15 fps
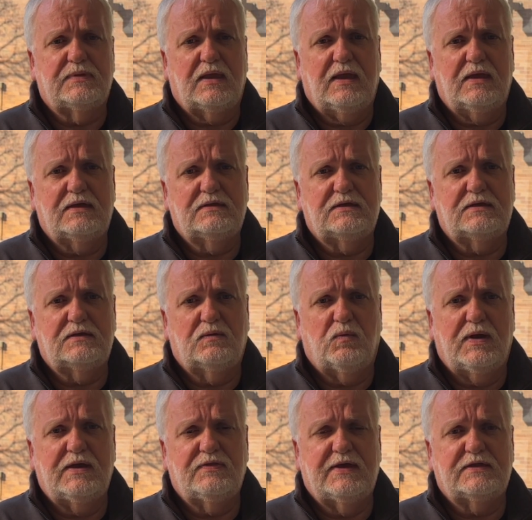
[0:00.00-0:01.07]
and in a
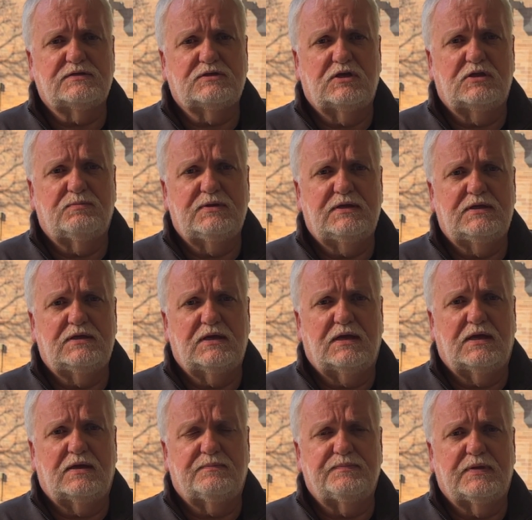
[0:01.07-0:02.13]
way that's going to be
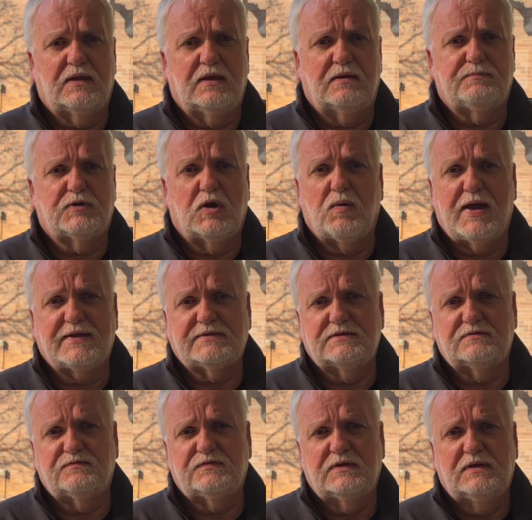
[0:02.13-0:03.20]
proactive